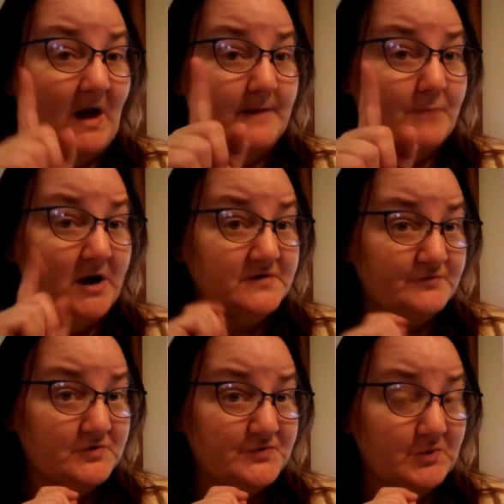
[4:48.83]

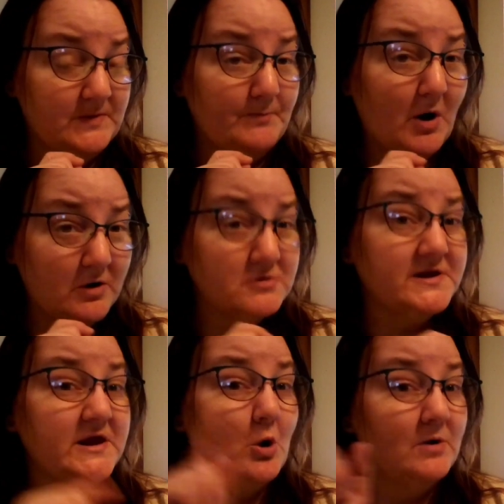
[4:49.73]
podiversary
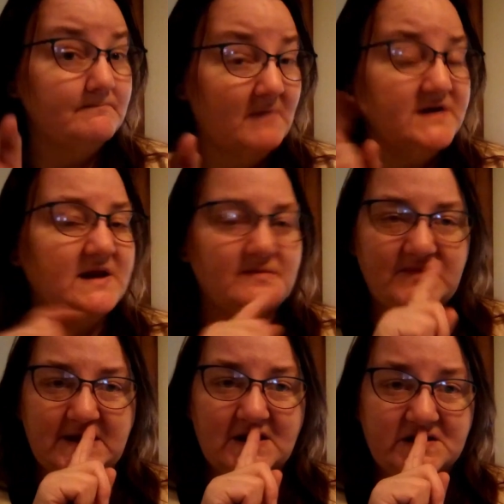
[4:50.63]
party on Monday
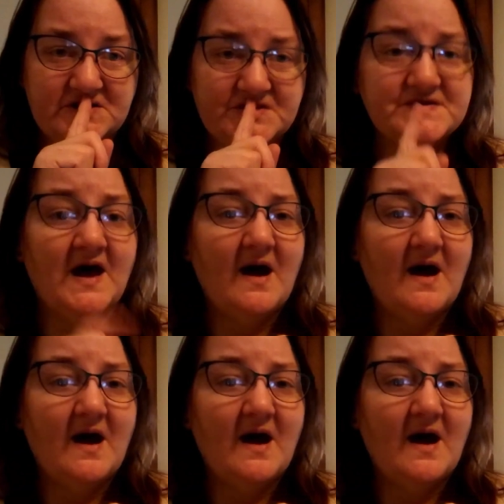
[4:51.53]
because